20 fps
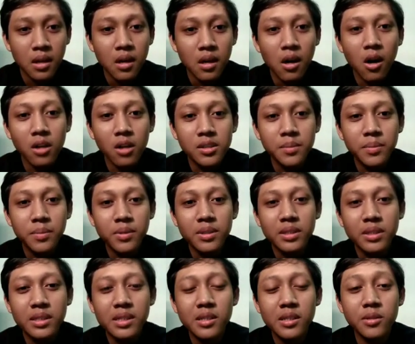Old
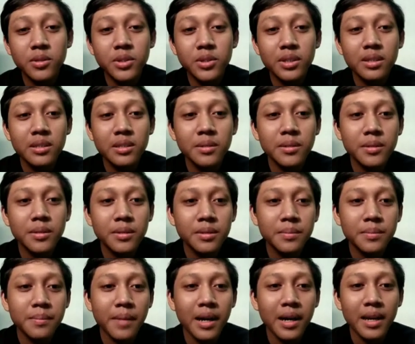poetry usually
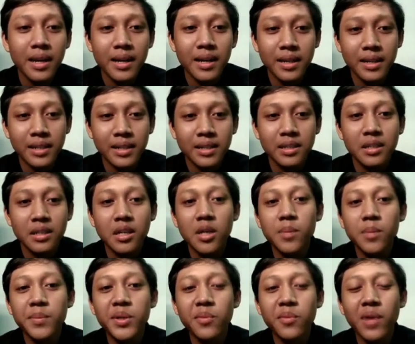use Malay.
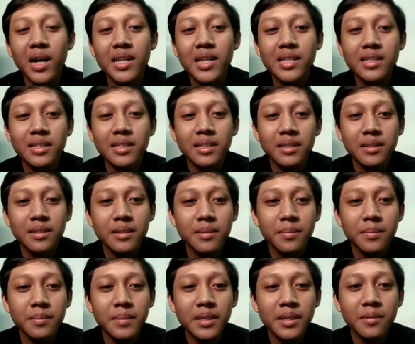Meanwhile,
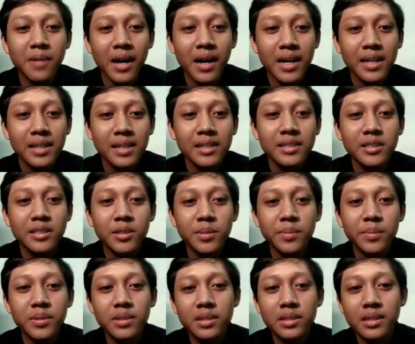new
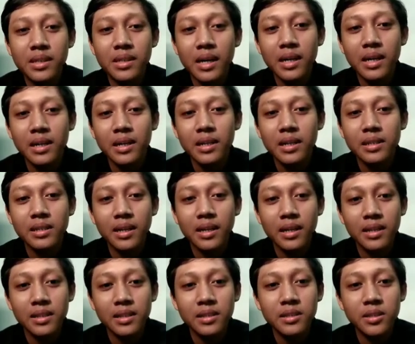poetry
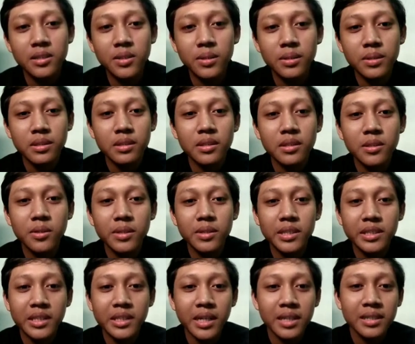that use
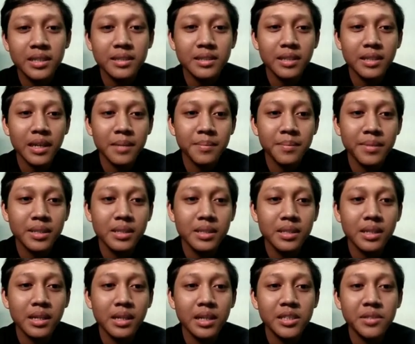Indonesian can
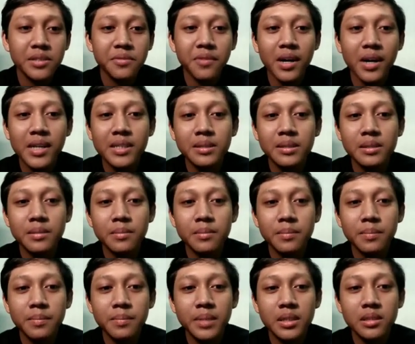be classified
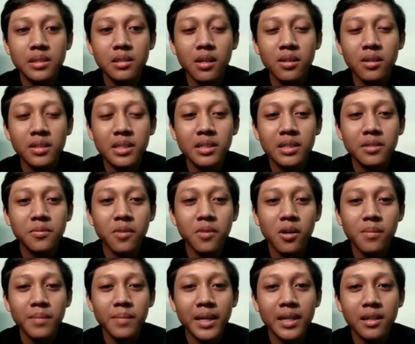based on its
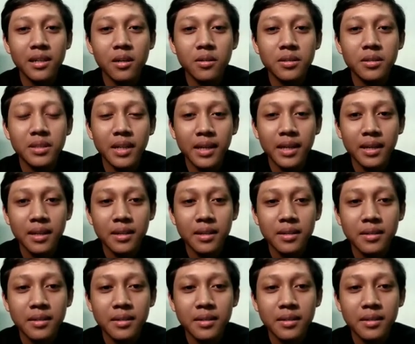form and content.